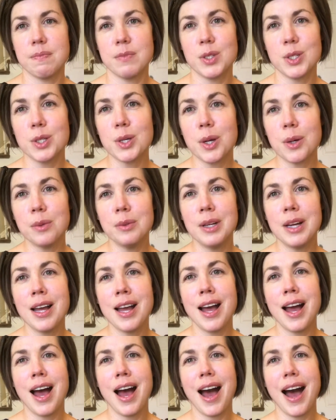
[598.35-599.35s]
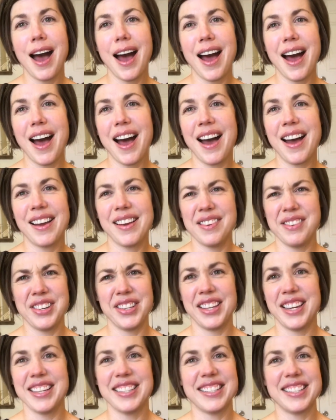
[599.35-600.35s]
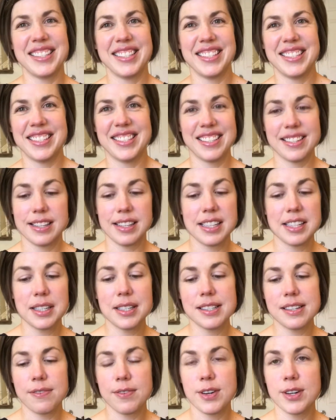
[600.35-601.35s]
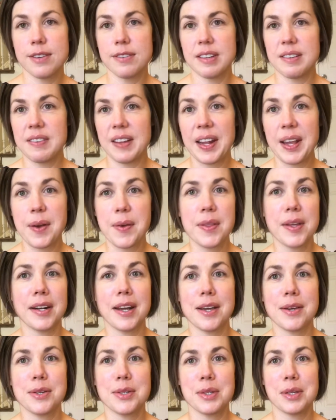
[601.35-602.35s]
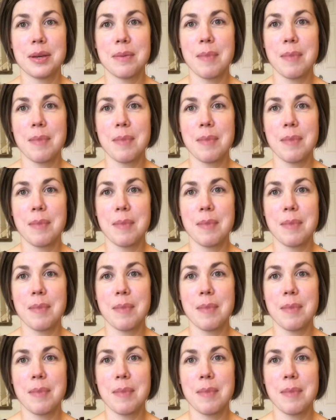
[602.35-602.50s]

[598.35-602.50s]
So I realize this is a little different of a video than I usually